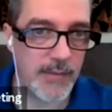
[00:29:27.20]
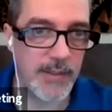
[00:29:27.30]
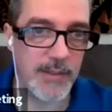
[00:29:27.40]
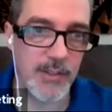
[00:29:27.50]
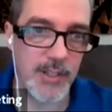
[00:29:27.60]

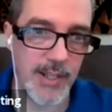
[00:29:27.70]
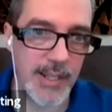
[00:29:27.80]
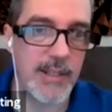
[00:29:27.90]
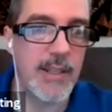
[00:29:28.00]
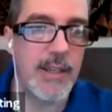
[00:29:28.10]
7, sheet
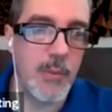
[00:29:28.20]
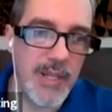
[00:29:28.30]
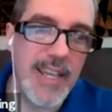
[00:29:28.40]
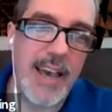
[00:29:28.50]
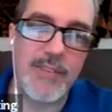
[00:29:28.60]
8,
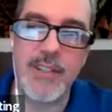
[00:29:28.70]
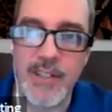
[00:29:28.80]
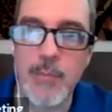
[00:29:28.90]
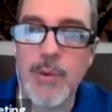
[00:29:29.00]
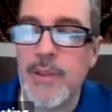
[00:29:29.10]
we have to
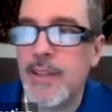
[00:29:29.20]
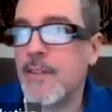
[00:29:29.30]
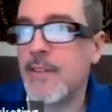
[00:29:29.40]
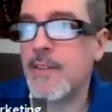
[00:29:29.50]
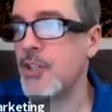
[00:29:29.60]
number
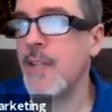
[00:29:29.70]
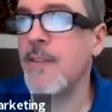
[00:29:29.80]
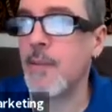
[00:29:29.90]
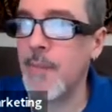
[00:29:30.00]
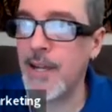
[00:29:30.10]
these in the
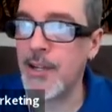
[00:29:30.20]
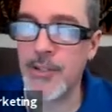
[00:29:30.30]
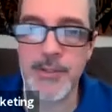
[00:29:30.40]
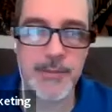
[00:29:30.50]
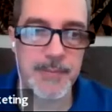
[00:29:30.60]
Sheet Set
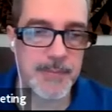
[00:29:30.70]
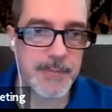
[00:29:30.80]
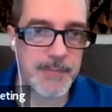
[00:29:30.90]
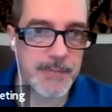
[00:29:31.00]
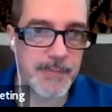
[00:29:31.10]
Manager.
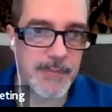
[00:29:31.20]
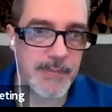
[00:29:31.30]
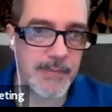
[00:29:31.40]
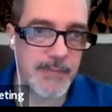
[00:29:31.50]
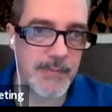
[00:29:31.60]

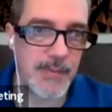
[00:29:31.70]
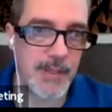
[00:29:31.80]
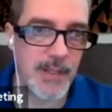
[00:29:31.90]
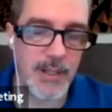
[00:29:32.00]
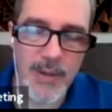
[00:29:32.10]

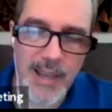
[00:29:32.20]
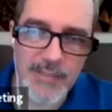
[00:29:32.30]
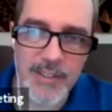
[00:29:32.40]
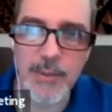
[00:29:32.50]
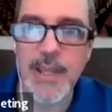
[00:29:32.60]
You don't
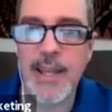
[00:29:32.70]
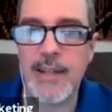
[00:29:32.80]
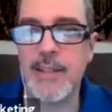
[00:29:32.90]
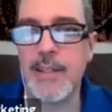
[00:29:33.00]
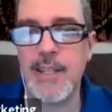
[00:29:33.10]
have to do
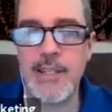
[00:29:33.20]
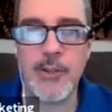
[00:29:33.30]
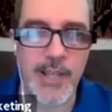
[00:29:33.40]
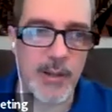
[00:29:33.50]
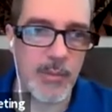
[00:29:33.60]
that
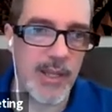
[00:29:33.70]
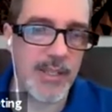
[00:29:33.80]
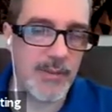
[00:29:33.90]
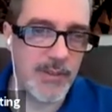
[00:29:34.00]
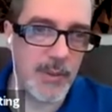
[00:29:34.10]
in your title
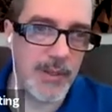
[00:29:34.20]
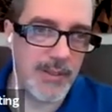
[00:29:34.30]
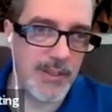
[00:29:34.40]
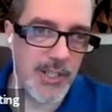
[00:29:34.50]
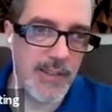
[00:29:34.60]
block. You do
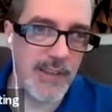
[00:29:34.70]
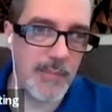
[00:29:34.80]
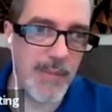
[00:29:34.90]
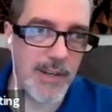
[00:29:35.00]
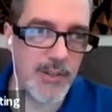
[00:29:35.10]
it in the Sheet
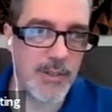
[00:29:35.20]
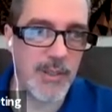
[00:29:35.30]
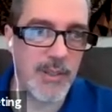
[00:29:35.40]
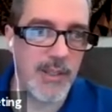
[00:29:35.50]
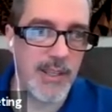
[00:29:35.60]
Set
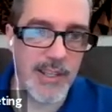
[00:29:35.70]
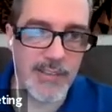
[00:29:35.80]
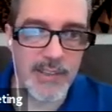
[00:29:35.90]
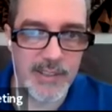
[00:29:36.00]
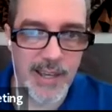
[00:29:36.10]
Manager.
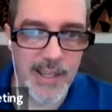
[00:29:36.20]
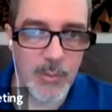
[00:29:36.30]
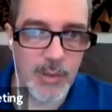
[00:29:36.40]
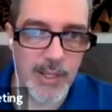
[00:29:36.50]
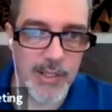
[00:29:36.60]
It's the
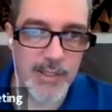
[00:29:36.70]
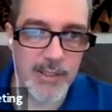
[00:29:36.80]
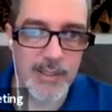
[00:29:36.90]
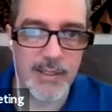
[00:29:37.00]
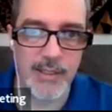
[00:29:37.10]
title block